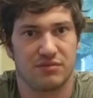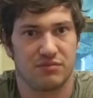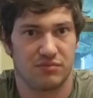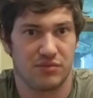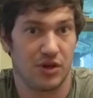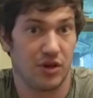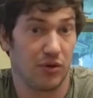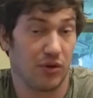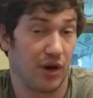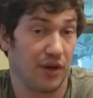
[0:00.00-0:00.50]

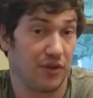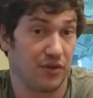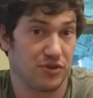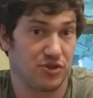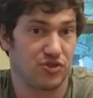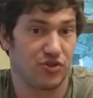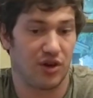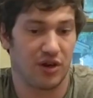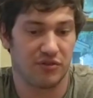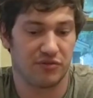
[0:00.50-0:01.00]
you know, other
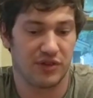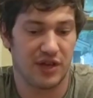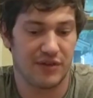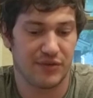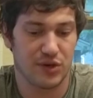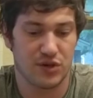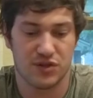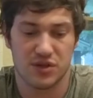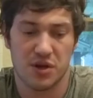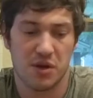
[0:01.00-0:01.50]
strong
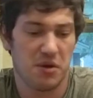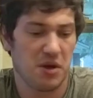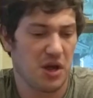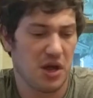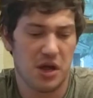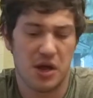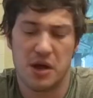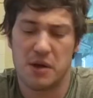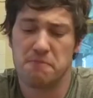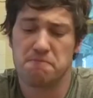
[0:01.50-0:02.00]
flavors.
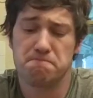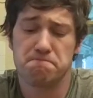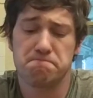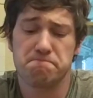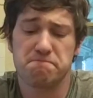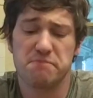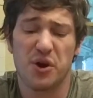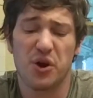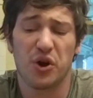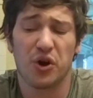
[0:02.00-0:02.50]

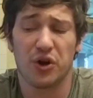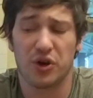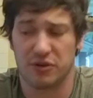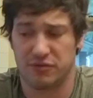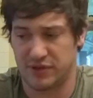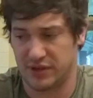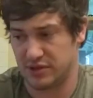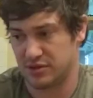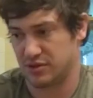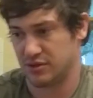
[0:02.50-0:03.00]

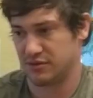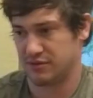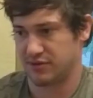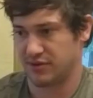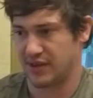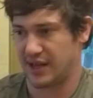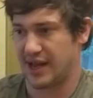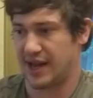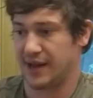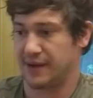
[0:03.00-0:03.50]
Perfect for
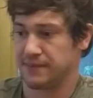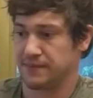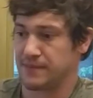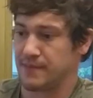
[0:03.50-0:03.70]
that.